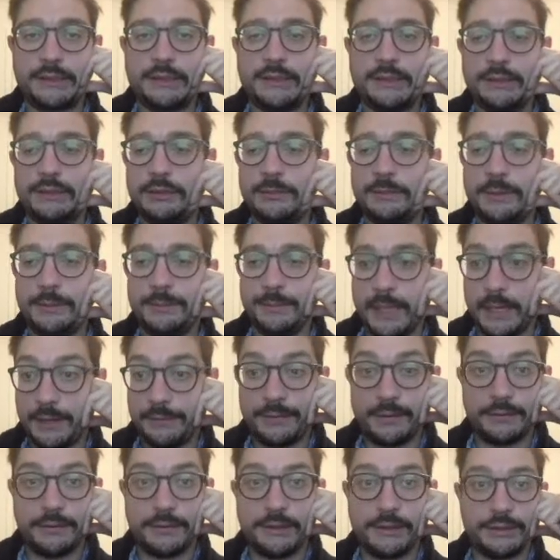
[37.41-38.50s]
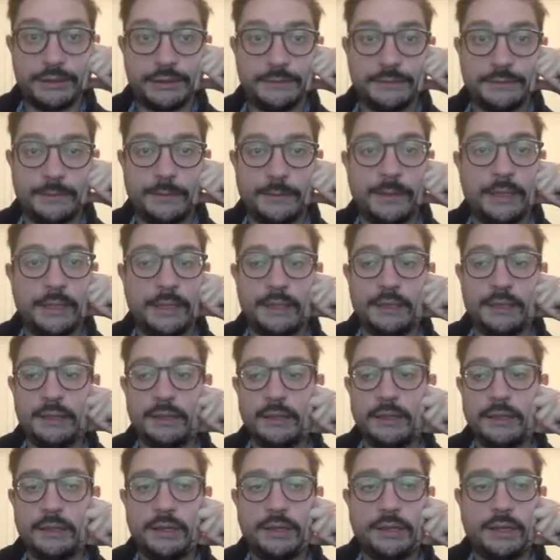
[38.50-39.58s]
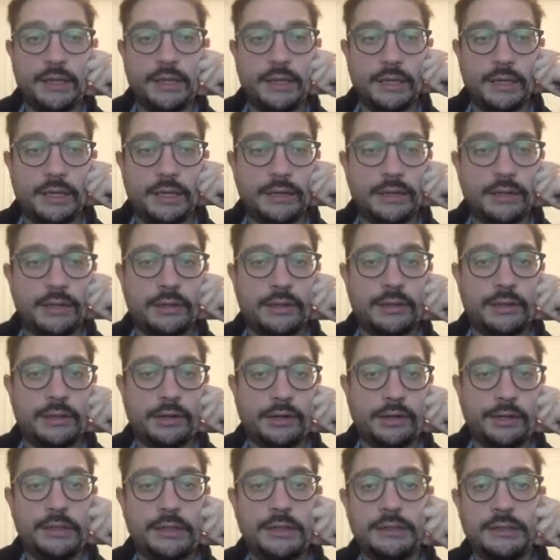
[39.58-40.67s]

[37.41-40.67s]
to be my foundation for my uh, code.